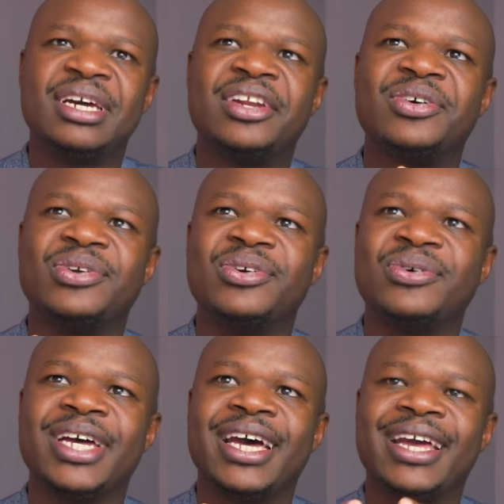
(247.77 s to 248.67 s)
I don't know
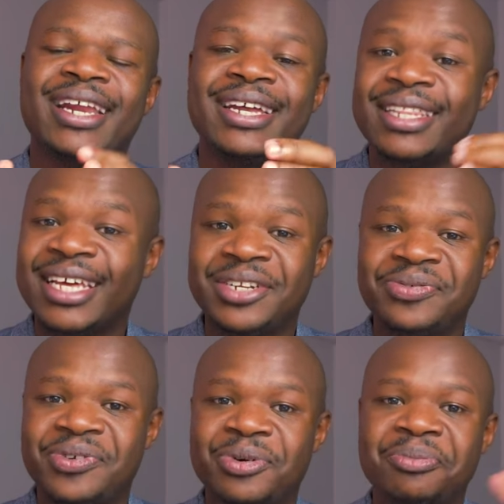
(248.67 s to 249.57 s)
where I read that
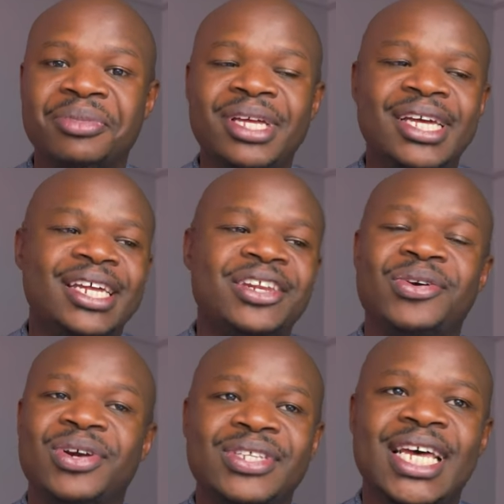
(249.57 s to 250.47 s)
from,
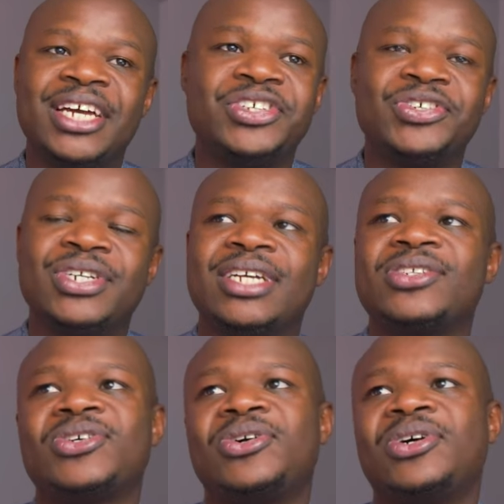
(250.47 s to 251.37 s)
neurosurgeon
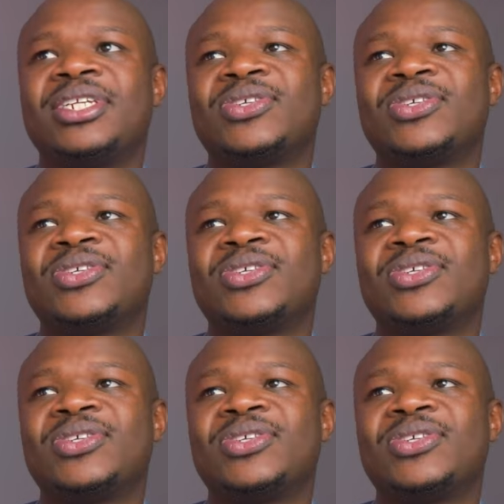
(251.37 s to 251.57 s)
and so on.